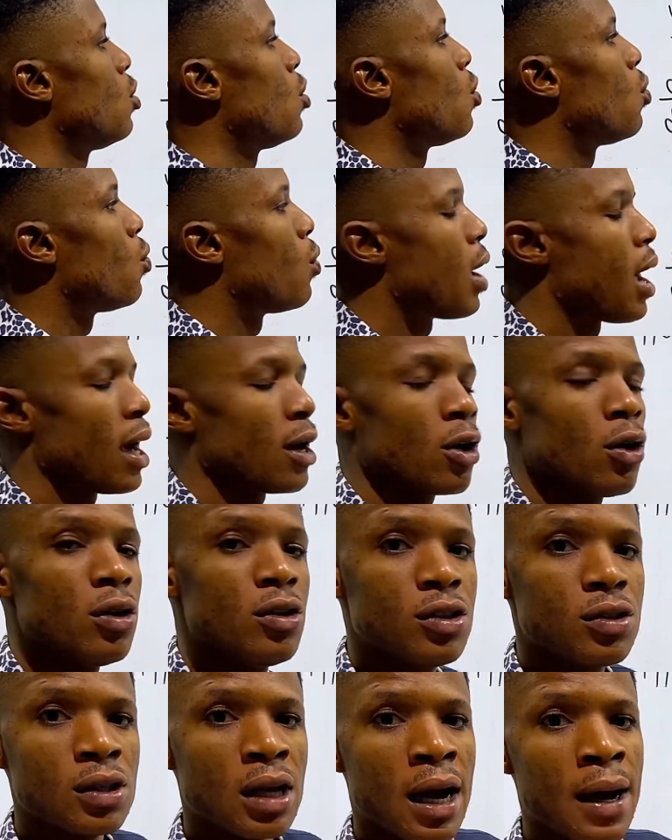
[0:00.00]
we are going
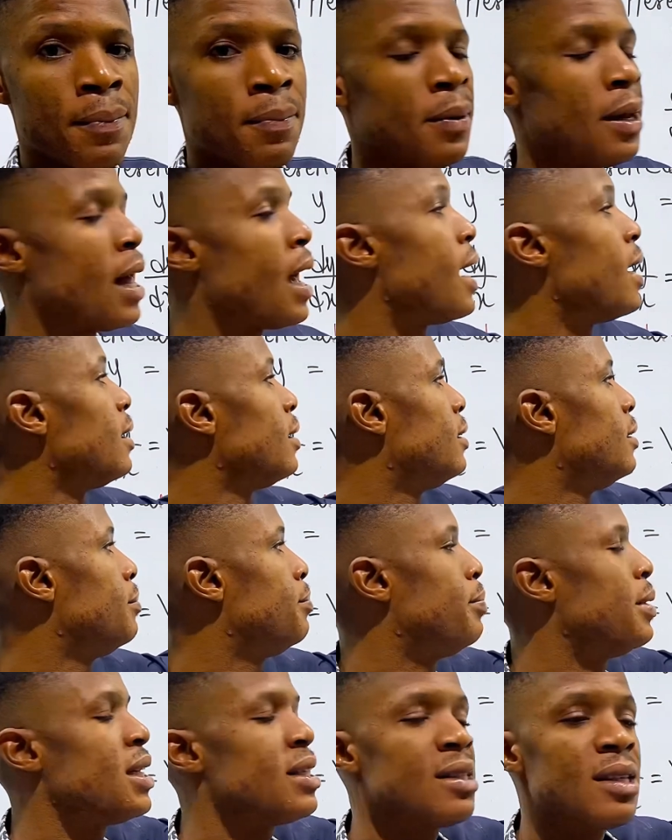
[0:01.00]
to apply the
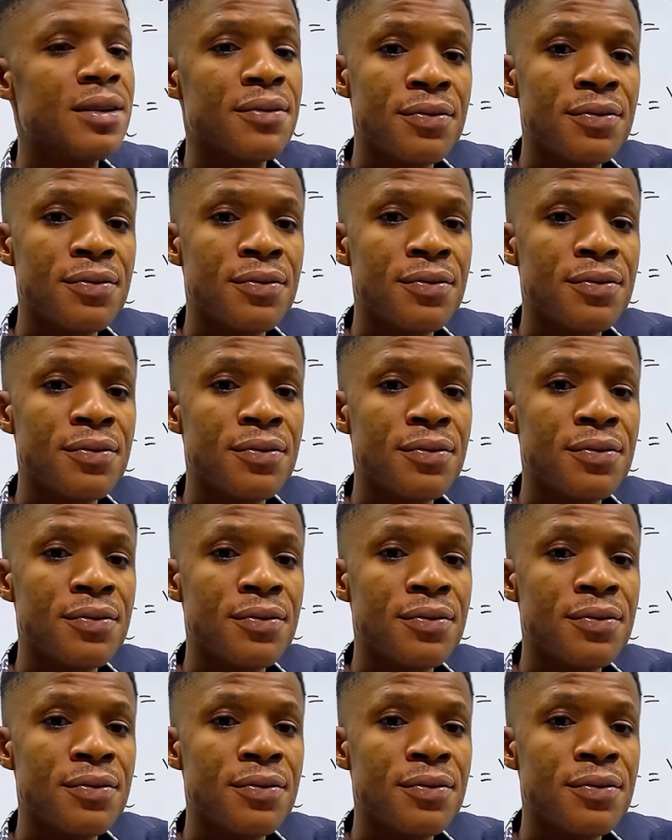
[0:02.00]
basic